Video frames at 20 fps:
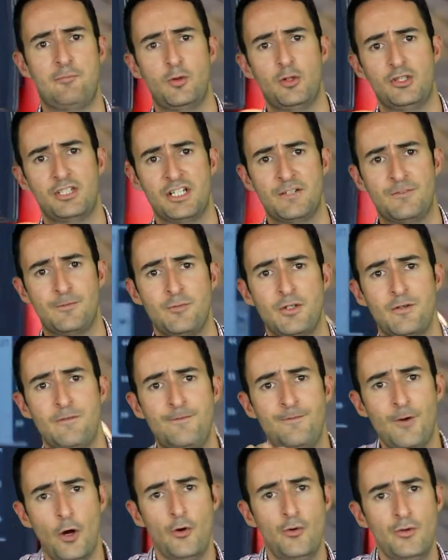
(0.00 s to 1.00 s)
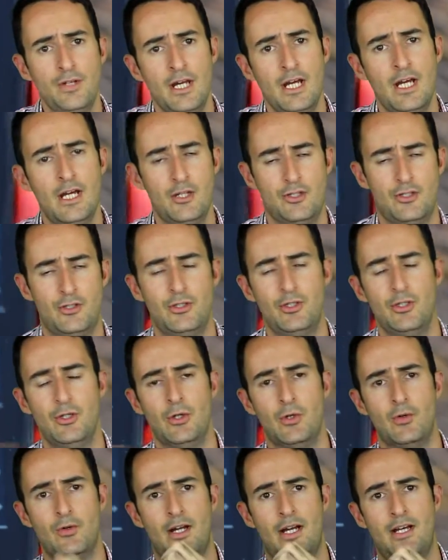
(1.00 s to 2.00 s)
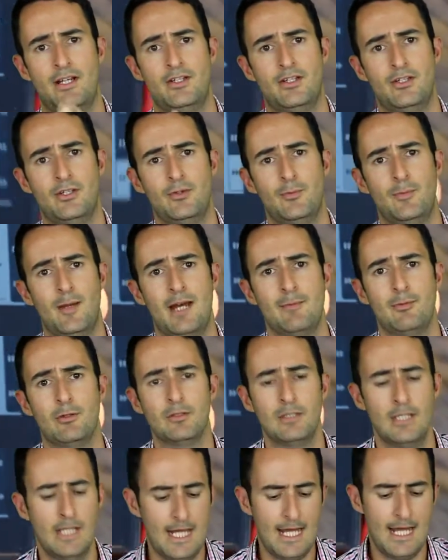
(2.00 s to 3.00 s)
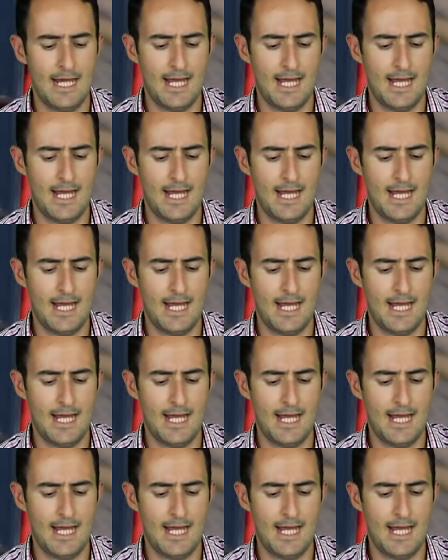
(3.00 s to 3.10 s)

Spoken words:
pushing from your phone to your Pebble,